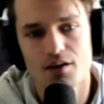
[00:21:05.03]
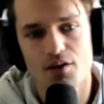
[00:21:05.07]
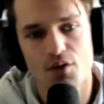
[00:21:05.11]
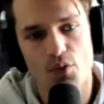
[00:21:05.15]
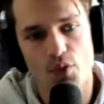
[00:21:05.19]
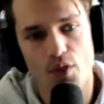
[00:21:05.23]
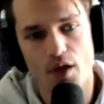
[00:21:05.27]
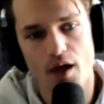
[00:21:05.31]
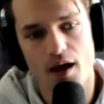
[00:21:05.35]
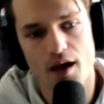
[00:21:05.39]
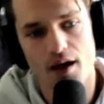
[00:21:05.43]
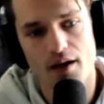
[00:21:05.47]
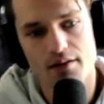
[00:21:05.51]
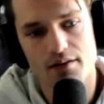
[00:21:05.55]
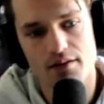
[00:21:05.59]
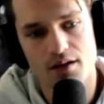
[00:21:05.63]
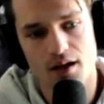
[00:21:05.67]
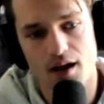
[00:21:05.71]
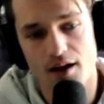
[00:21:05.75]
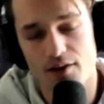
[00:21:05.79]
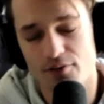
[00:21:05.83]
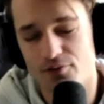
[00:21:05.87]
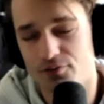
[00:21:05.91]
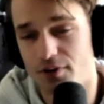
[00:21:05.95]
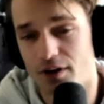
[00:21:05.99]
that
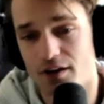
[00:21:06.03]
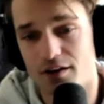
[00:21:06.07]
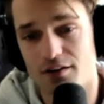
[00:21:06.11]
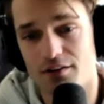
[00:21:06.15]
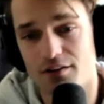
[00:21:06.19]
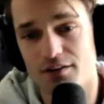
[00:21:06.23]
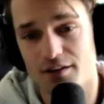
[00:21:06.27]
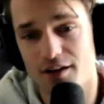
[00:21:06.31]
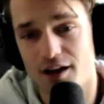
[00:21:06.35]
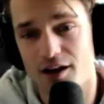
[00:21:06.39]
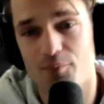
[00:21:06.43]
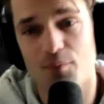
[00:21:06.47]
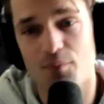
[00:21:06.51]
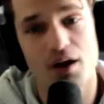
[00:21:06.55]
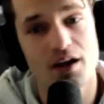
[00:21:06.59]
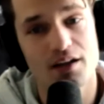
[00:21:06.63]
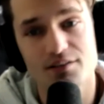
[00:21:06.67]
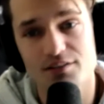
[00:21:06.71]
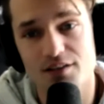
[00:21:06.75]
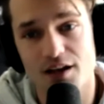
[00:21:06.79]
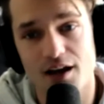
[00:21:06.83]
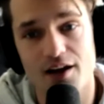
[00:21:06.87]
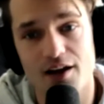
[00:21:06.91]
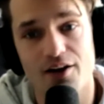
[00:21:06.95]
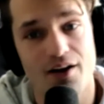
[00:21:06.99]
I finally got my
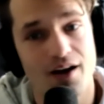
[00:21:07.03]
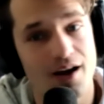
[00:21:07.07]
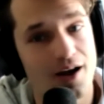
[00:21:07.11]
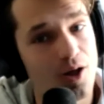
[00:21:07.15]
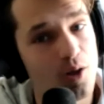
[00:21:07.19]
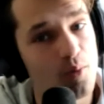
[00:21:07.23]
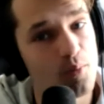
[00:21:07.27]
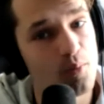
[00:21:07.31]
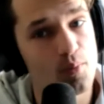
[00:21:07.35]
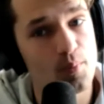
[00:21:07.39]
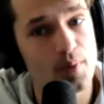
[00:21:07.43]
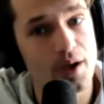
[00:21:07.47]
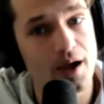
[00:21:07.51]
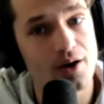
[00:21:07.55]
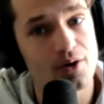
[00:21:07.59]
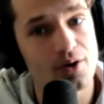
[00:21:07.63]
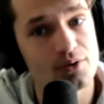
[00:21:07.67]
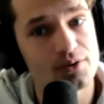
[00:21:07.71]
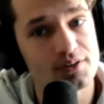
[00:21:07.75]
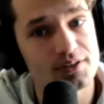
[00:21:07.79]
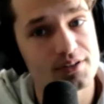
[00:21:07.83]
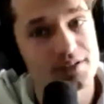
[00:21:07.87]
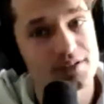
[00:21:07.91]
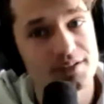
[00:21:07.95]
entire album out,